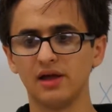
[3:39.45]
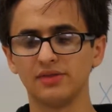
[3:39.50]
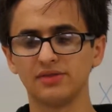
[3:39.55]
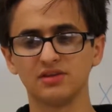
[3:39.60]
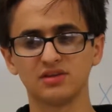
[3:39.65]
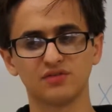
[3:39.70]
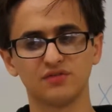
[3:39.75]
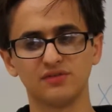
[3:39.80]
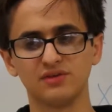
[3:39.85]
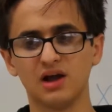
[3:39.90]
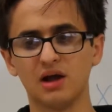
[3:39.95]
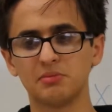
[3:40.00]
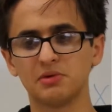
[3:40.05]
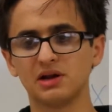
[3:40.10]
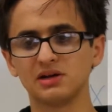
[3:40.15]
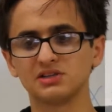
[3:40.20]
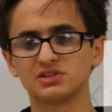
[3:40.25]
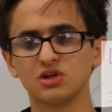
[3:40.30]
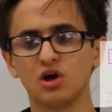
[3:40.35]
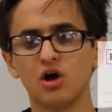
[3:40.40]
This
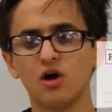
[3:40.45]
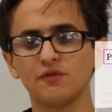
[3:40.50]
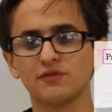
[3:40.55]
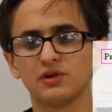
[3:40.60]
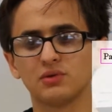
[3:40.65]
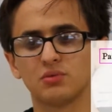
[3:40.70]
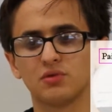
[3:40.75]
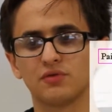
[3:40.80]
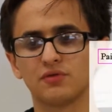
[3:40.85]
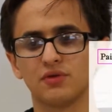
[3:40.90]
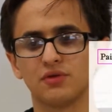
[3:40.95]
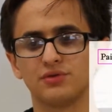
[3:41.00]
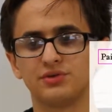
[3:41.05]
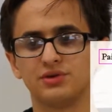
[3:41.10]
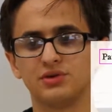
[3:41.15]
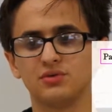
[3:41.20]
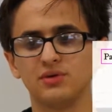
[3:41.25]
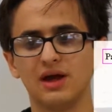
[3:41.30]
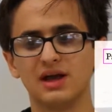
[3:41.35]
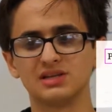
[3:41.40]
phenomenon is often referred
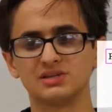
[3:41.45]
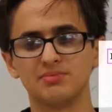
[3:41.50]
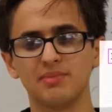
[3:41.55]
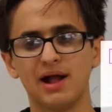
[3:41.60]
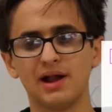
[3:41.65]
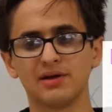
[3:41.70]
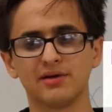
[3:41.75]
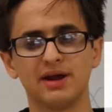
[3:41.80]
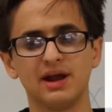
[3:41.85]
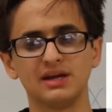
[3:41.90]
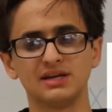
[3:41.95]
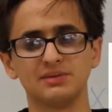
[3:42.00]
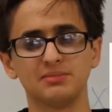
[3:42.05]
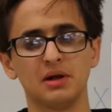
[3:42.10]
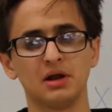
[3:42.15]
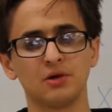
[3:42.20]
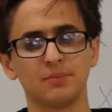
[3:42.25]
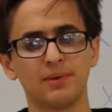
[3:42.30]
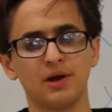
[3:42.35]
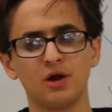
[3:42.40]
to as
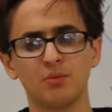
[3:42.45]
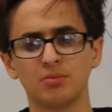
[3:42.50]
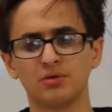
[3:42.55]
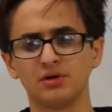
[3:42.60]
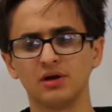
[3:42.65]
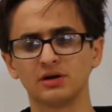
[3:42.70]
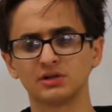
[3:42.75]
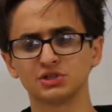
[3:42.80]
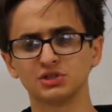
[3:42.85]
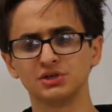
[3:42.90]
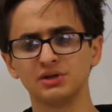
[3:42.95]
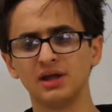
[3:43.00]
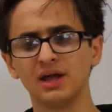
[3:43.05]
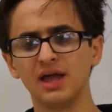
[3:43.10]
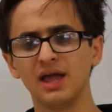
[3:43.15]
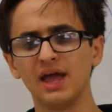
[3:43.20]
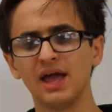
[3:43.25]
matter-antimatter pair production,